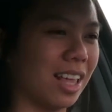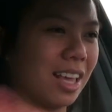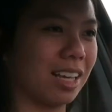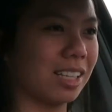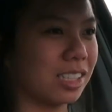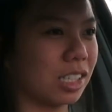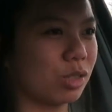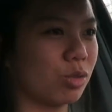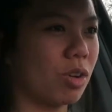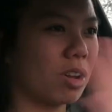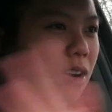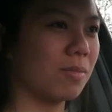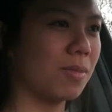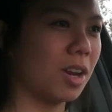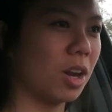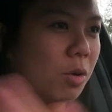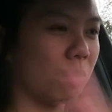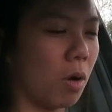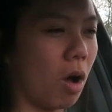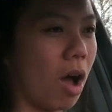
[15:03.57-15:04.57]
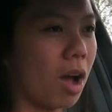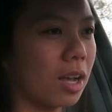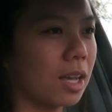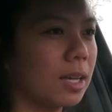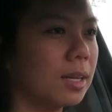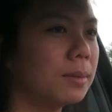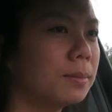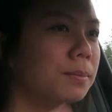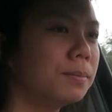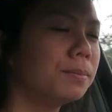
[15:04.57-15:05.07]
Like it's a 20 minute walk,
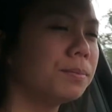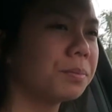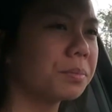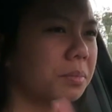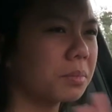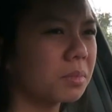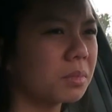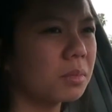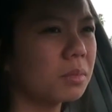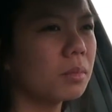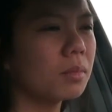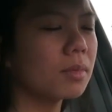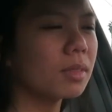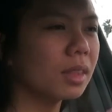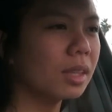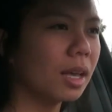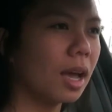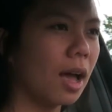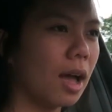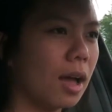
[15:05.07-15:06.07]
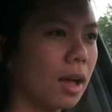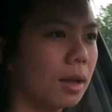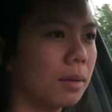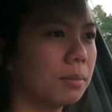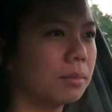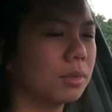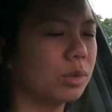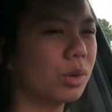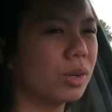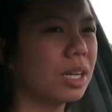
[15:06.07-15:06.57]

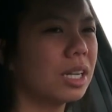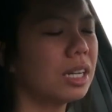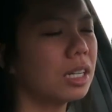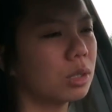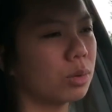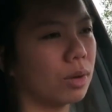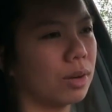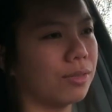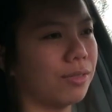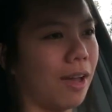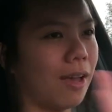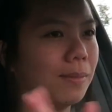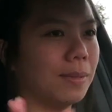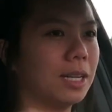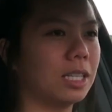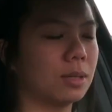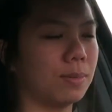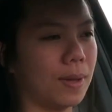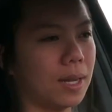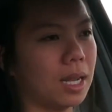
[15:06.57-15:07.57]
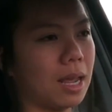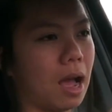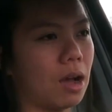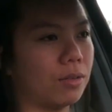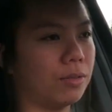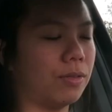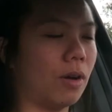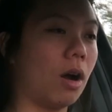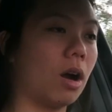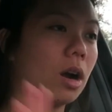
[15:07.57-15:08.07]
um, 20 to 25 minutes, depending
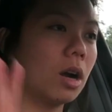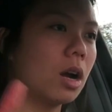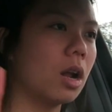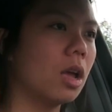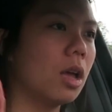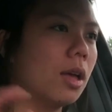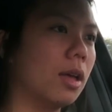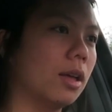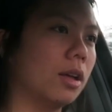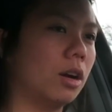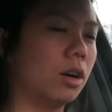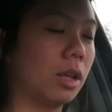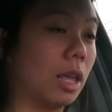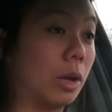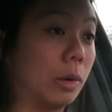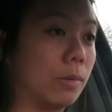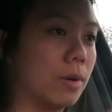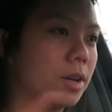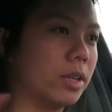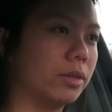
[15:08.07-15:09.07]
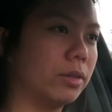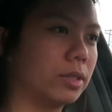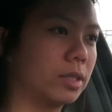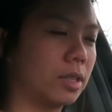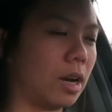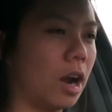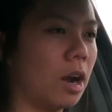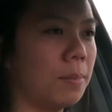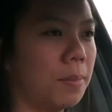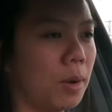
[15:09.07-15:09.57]
how far or like where you
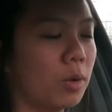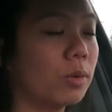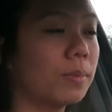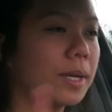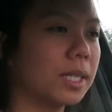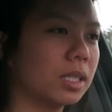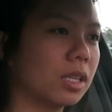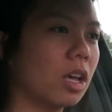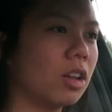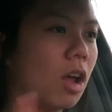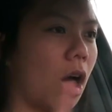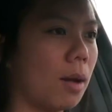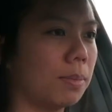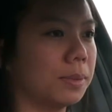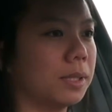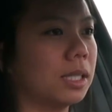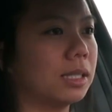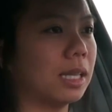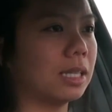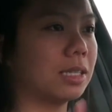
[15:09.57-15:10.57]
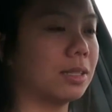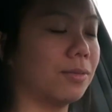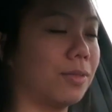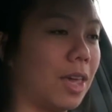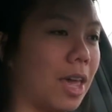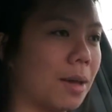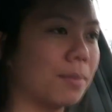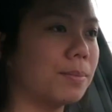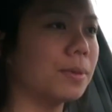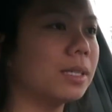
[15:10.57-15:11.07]
start, but we're basically on opposite sides
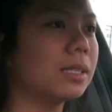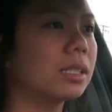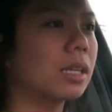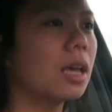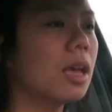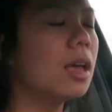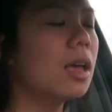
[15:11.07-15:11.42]
of campus